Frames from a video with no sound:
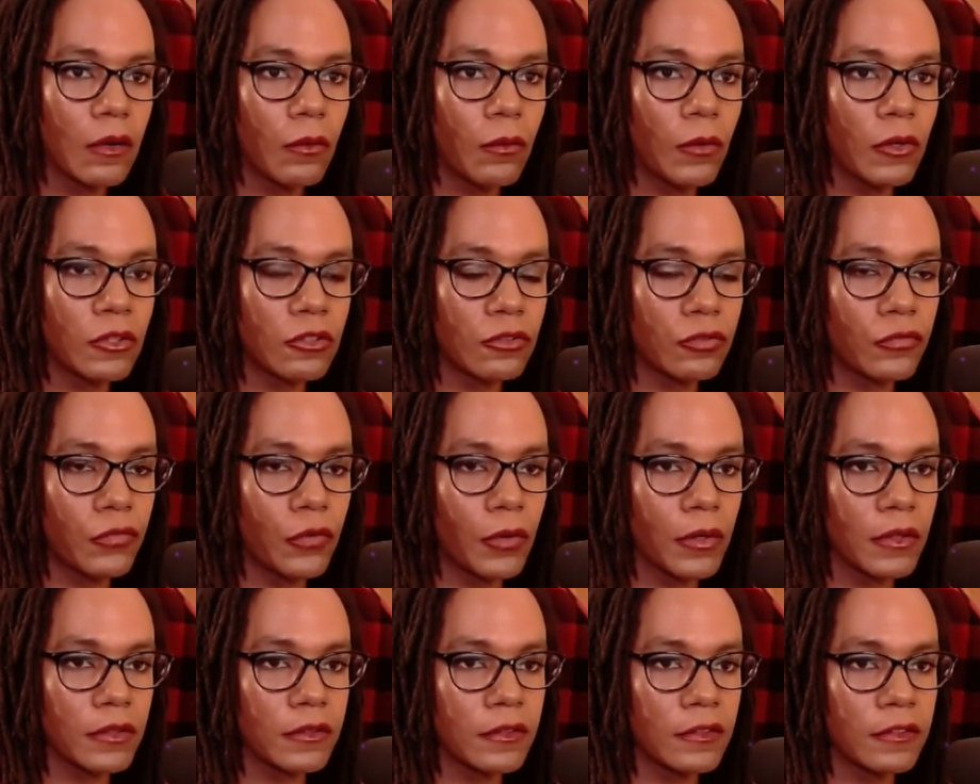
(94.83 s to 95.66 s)
which
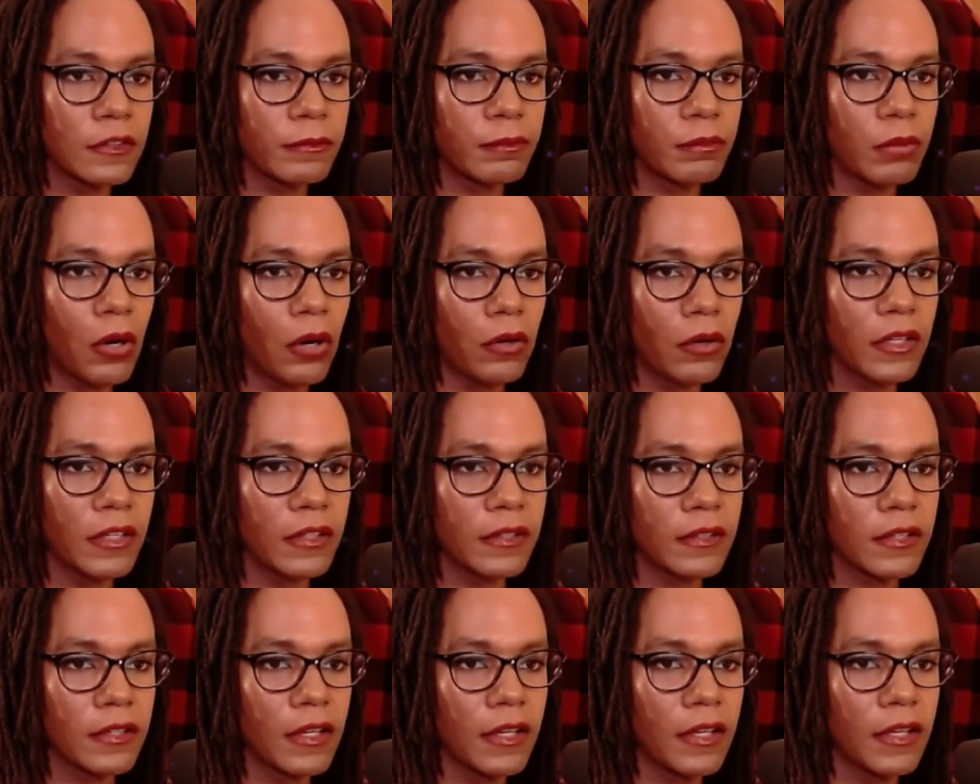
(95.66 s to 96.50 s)
forced his
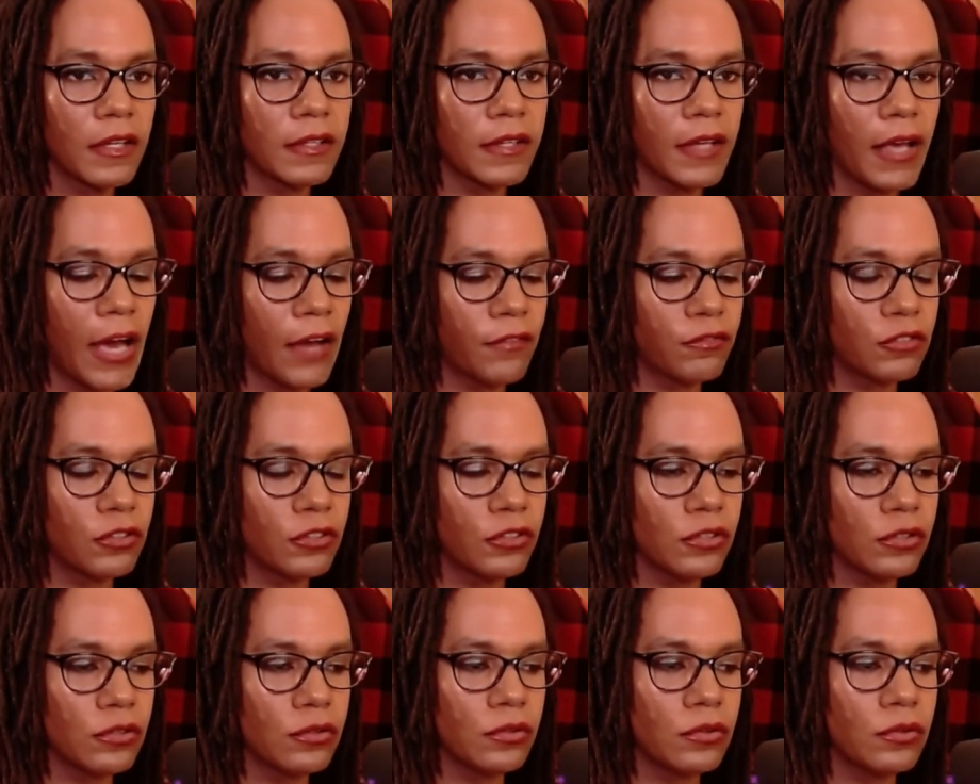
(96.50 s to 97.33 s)
opponent to have to
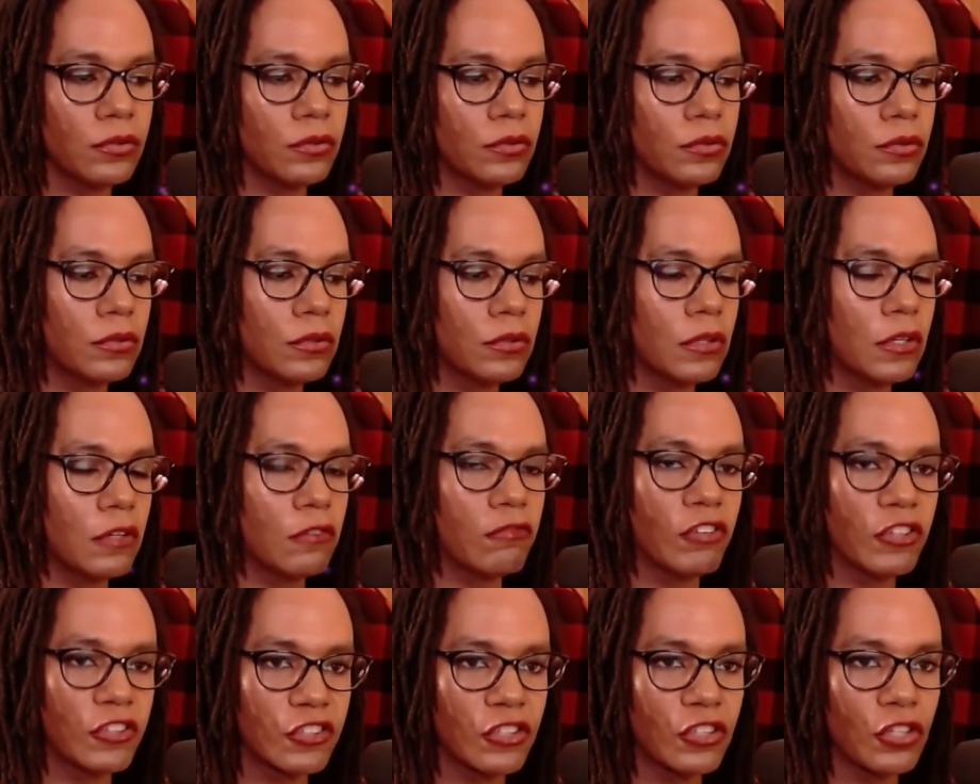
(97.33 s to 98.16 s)
do
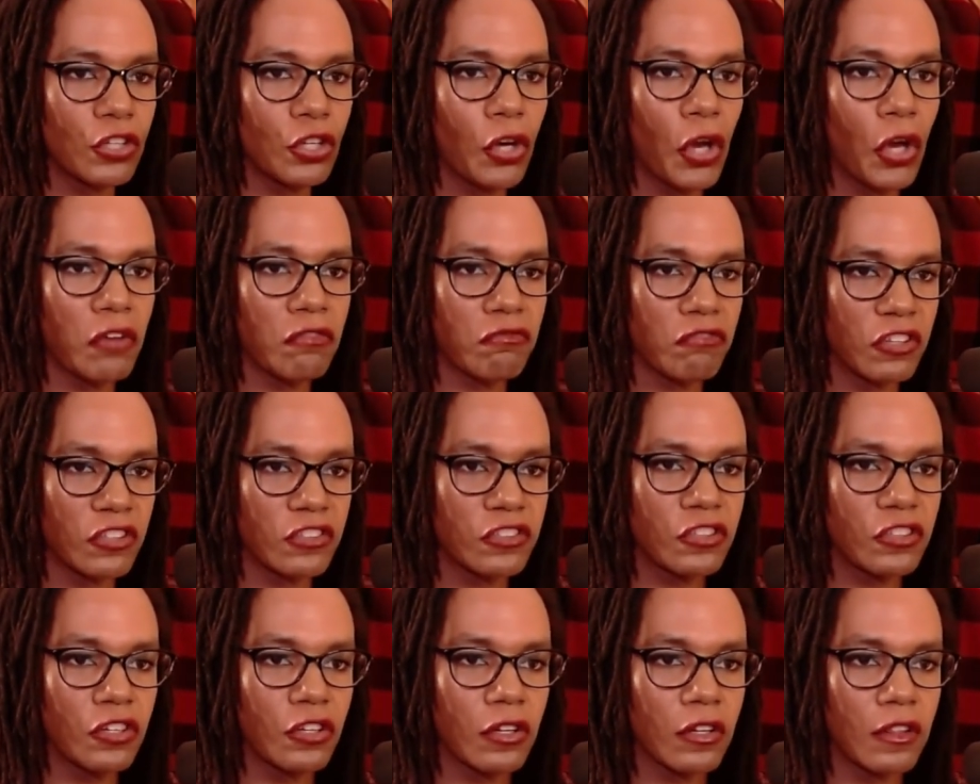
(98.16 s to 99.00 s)
riskier and
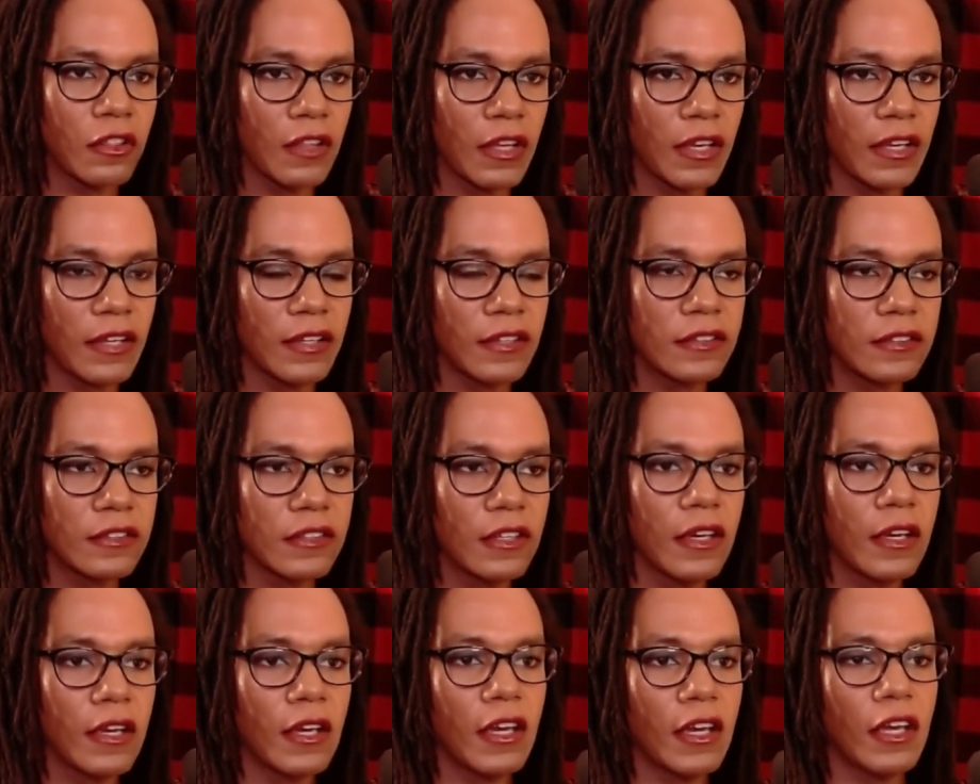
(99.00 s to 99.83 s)
riskier things
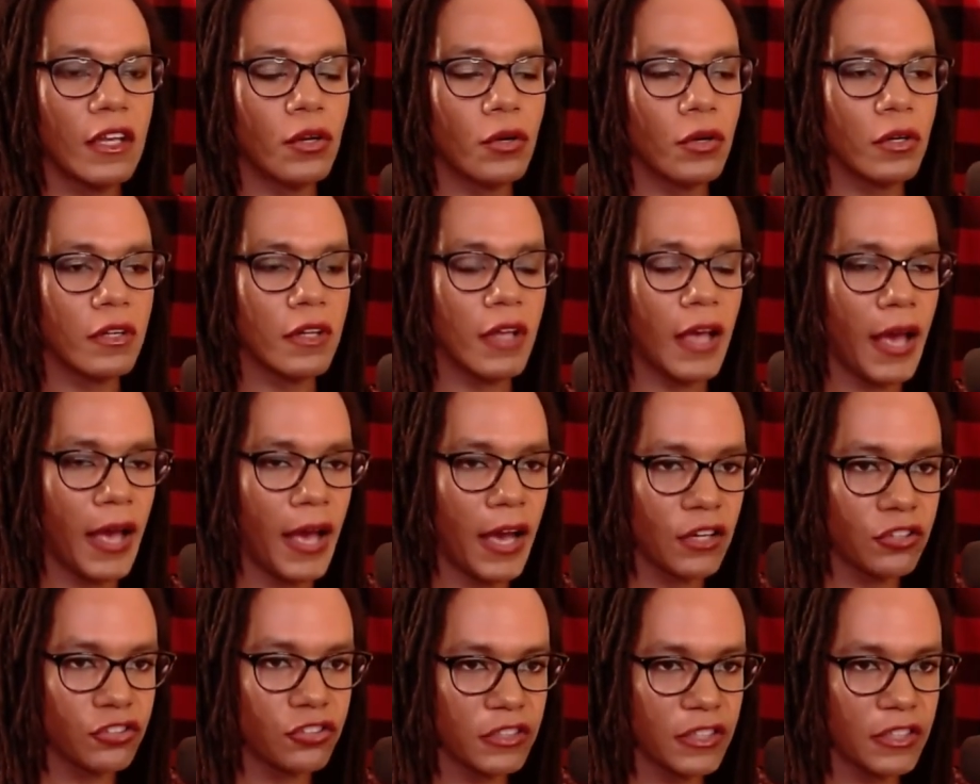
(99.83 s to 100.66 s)
in order to
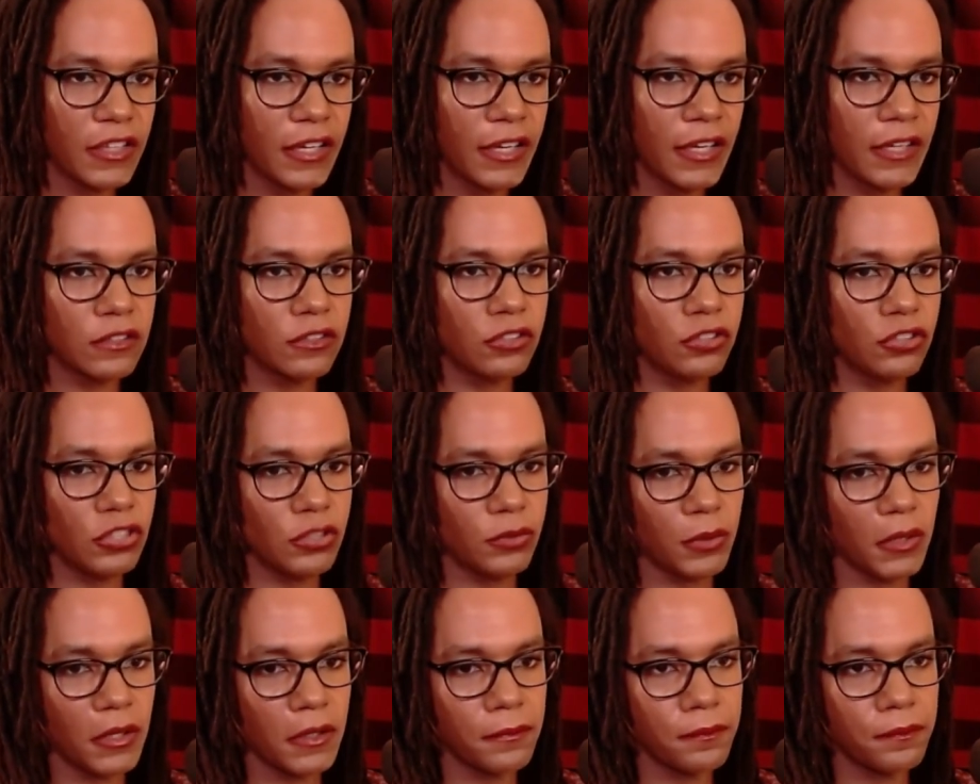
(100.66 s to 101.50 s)
actually hit
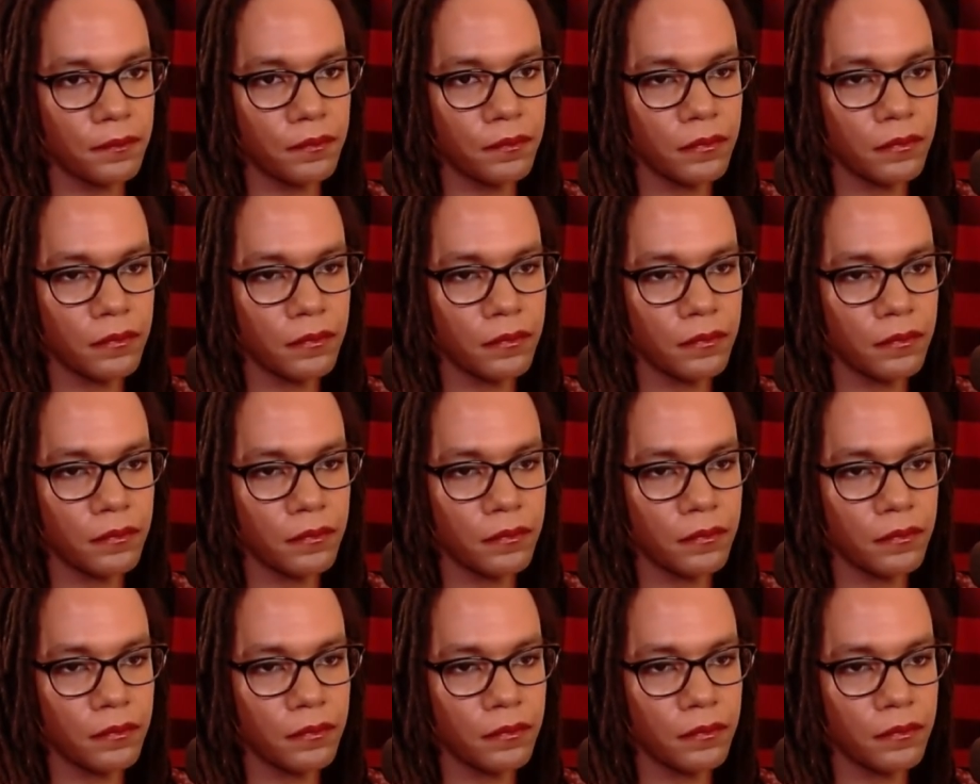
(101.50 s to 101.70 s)
Shiwa.